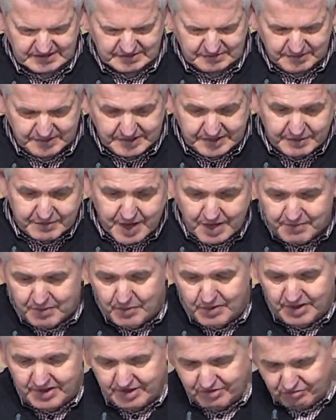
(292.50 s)
But then you might be
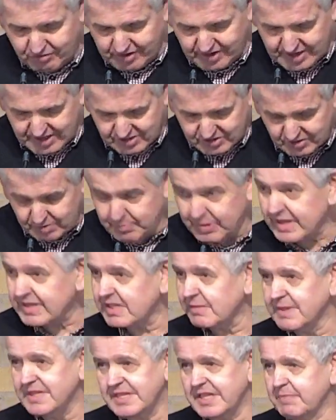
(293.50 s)
one of these really sort of
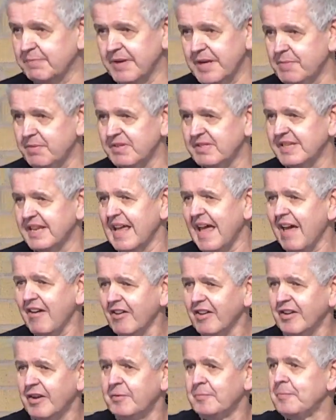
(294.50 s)
pessimistic people and say, how
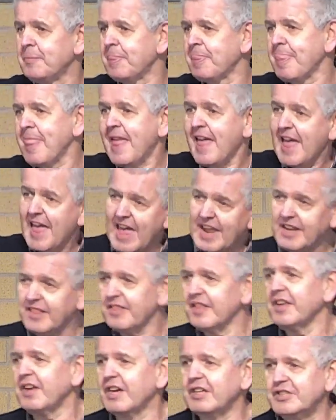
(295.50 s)
can
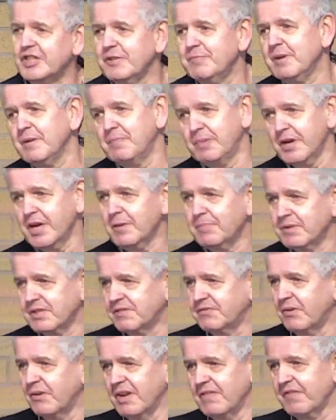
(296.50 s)
anything I do be
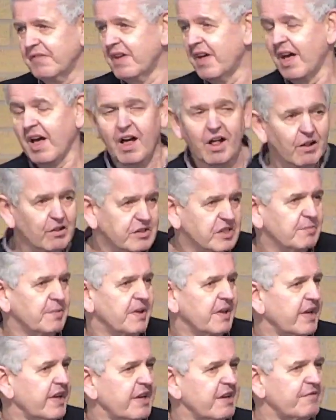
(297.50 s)
purposeful if
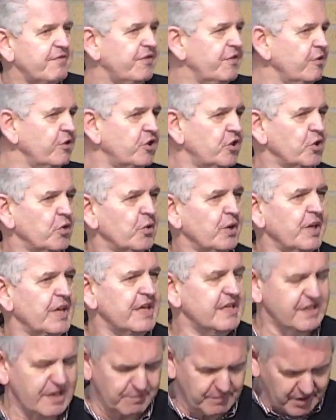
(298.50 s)
ultimately in a few short
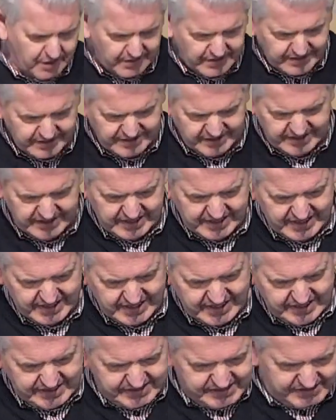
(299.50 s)
years I'm going
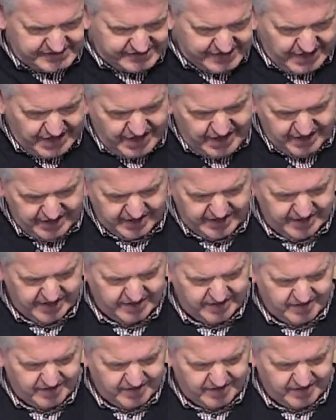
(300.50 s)
to die?